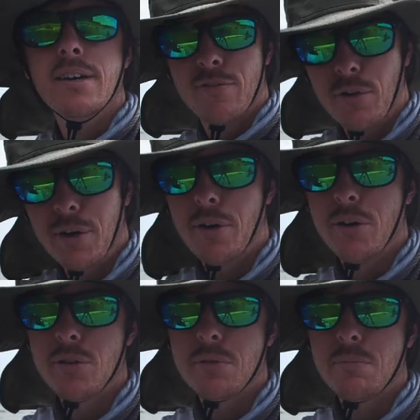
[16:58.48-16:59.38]
for
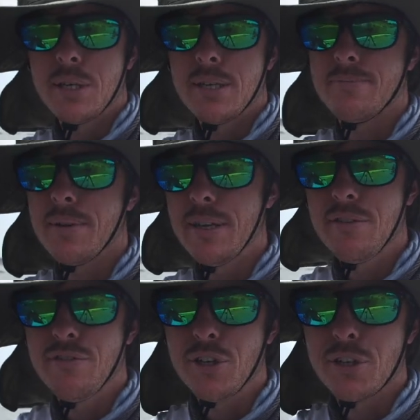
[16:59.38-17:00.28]
introducing me
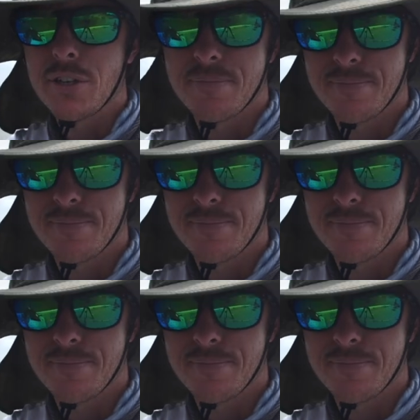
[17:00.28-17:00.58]
into fishing.